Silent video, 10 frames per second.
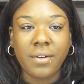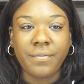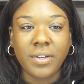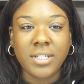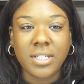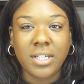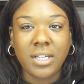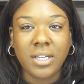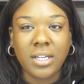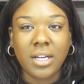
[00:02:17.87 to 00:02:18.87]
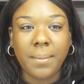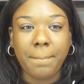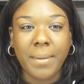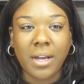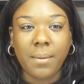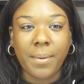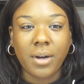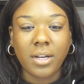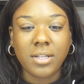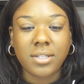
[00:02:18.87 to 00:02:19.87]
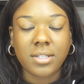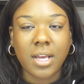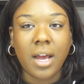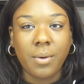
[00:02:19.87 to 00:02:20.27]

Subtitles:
a Fenty makeup artist.